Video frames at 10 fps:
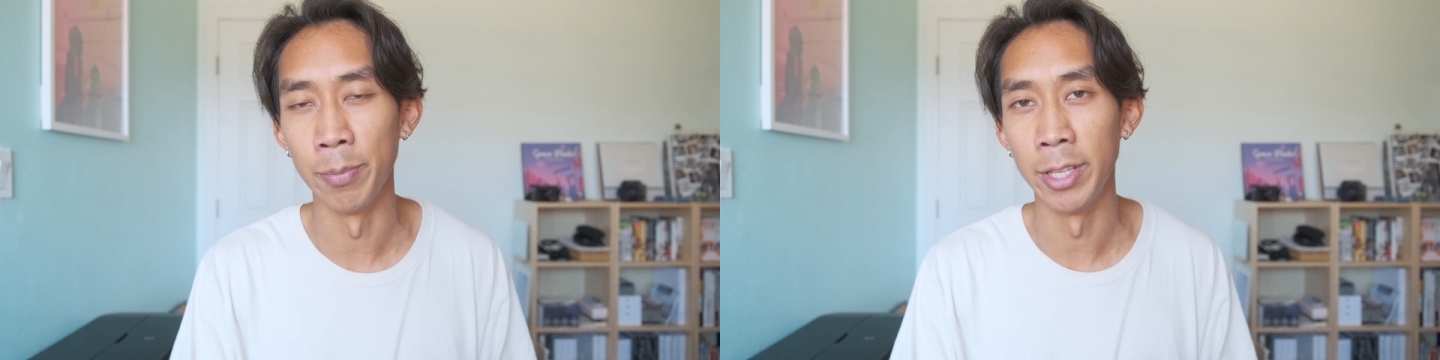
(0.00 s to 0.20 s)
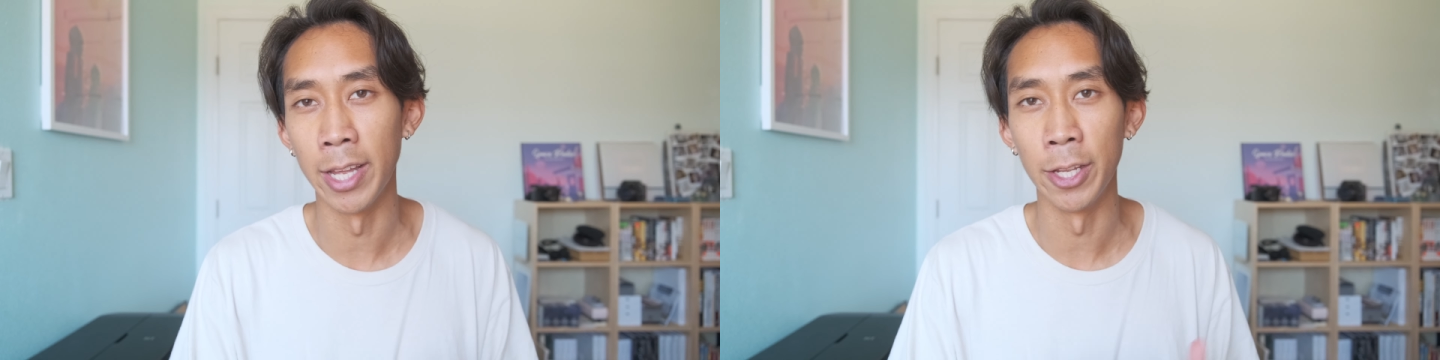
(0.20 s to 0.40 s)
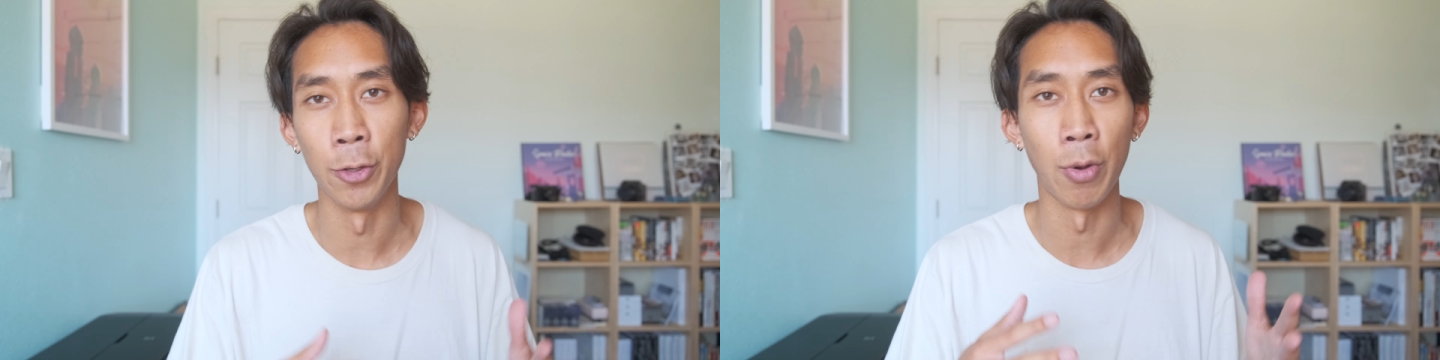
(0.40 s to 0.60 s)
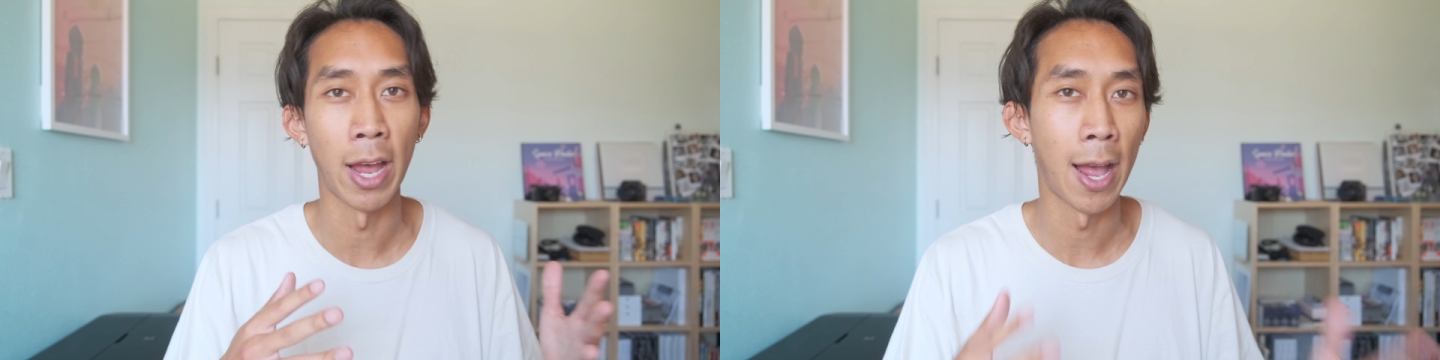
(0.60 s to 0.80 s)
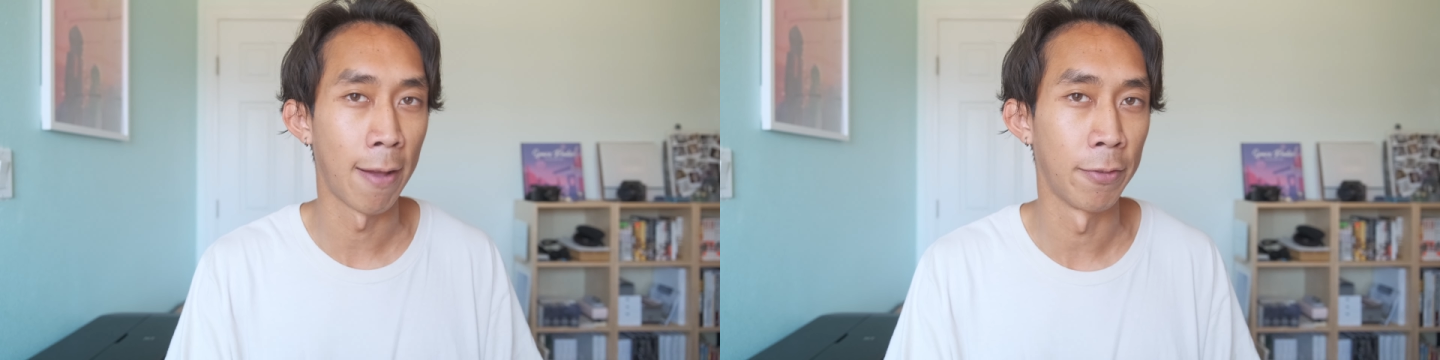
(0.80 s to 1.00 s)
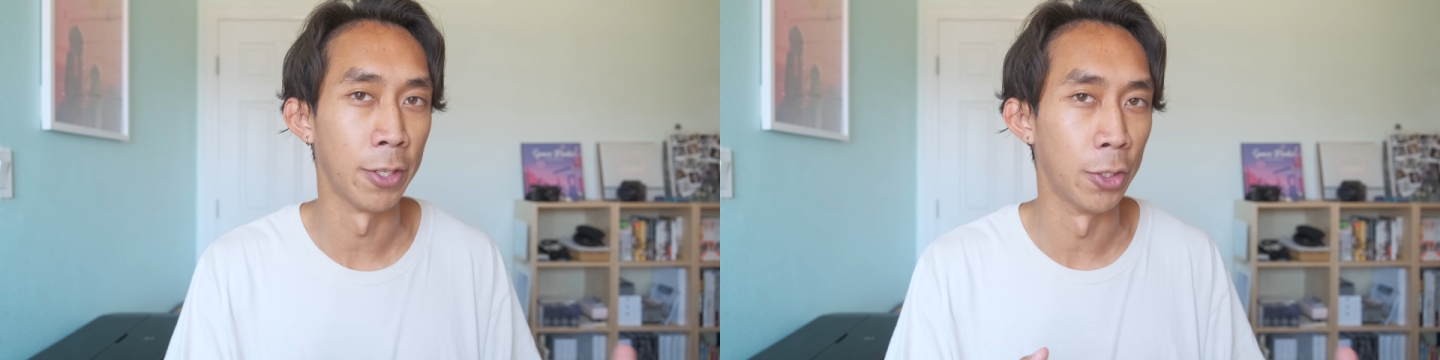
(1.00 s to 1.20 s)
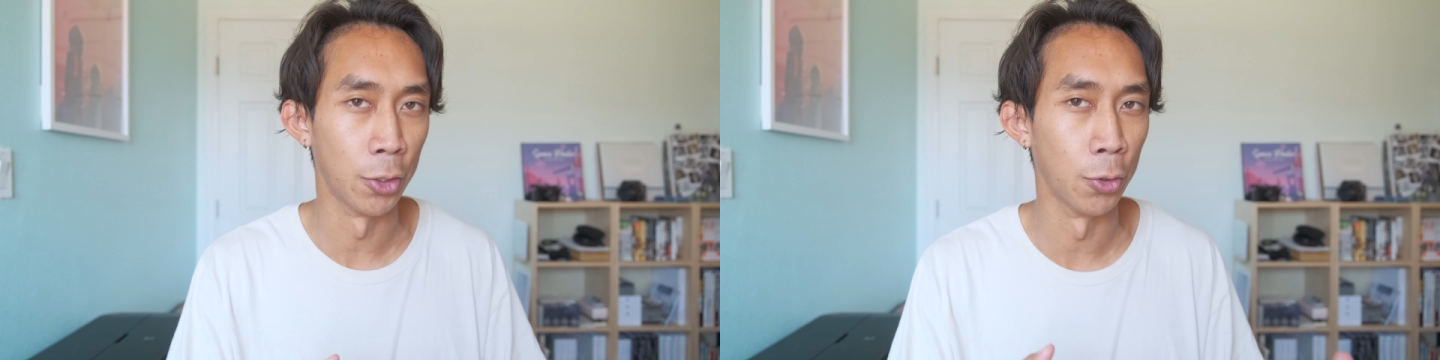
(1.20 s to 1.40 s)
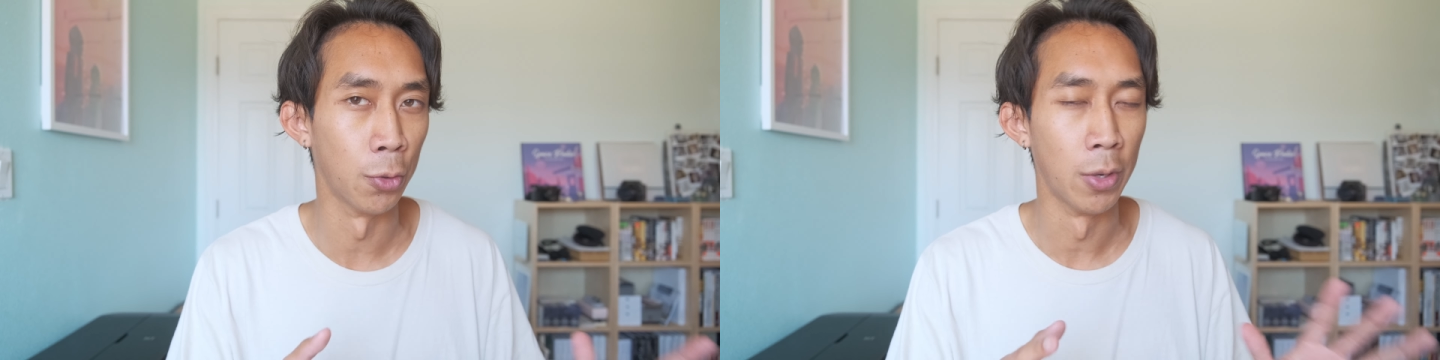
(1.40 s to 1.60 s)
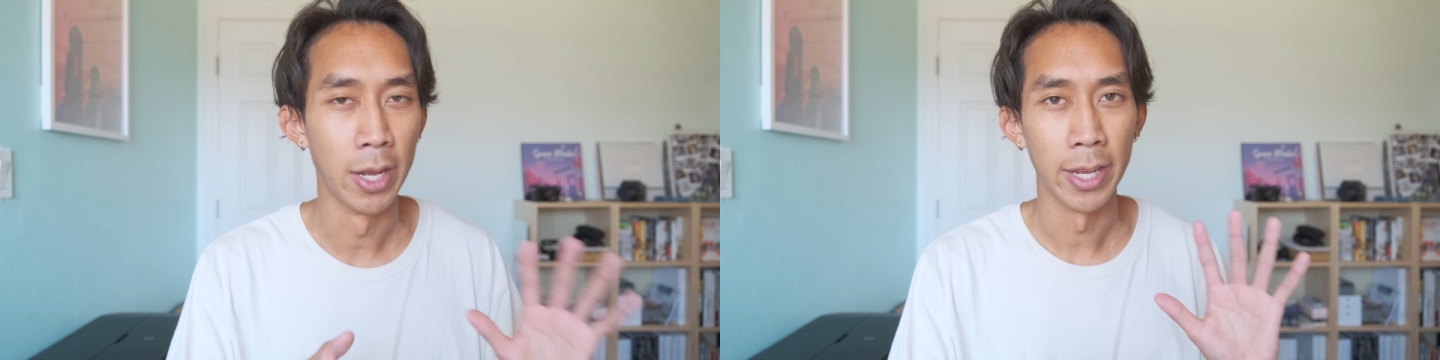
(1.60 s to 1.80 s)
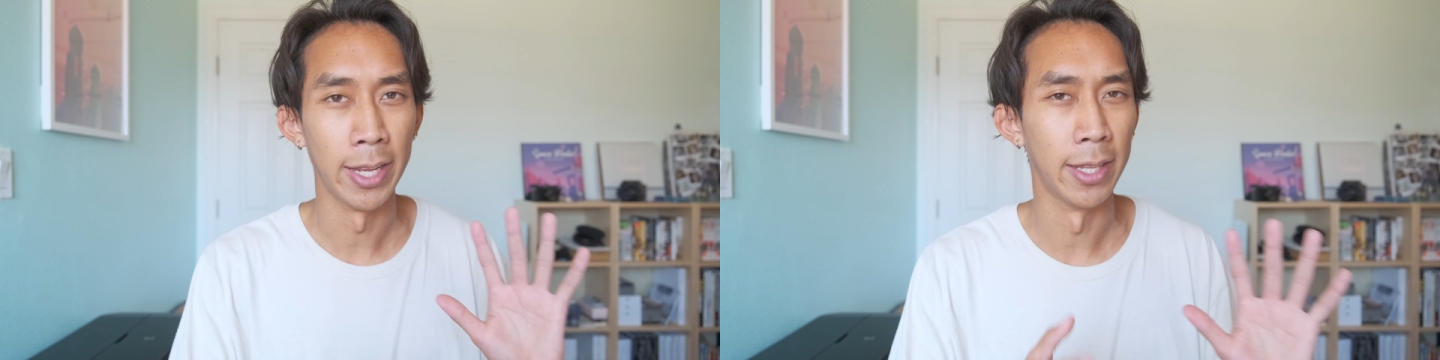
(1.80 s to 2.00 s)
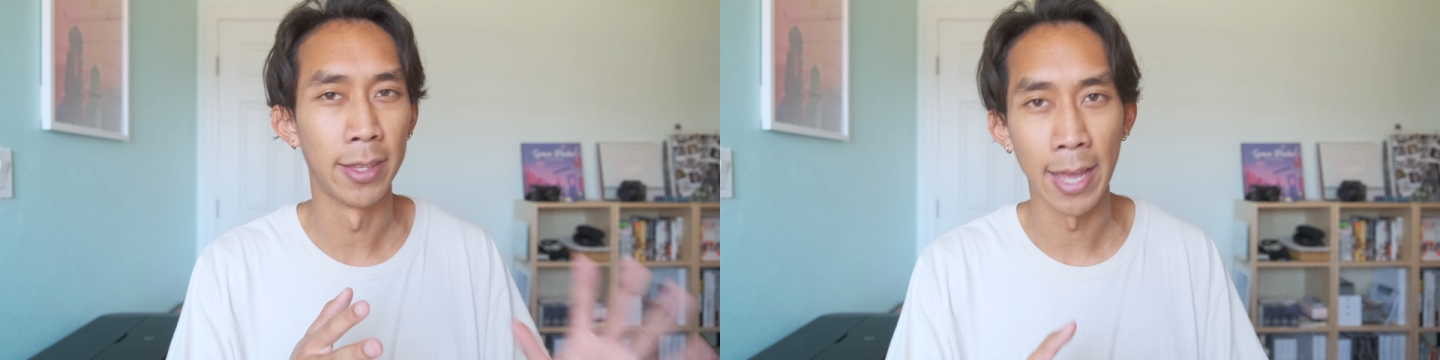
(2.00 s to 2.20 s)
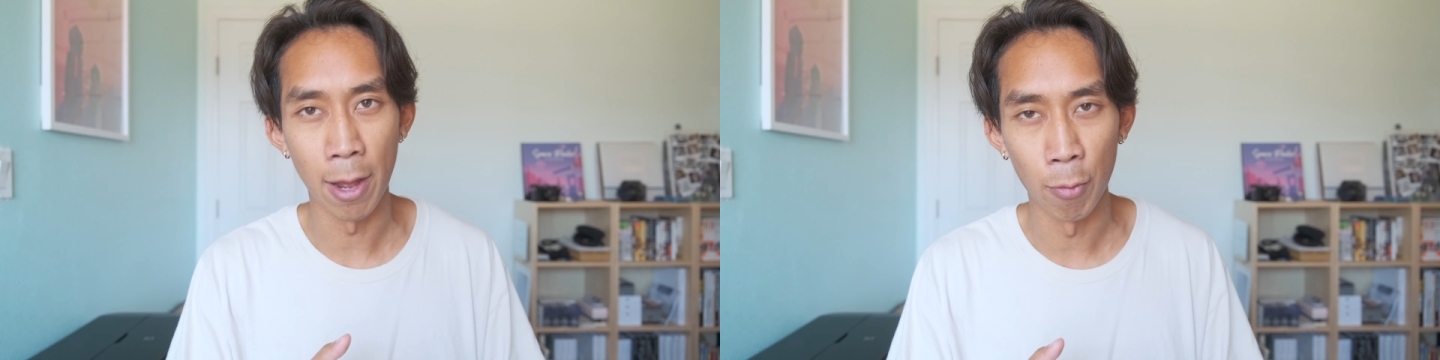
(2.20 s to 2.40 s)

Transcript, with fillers: mean that you have to do it that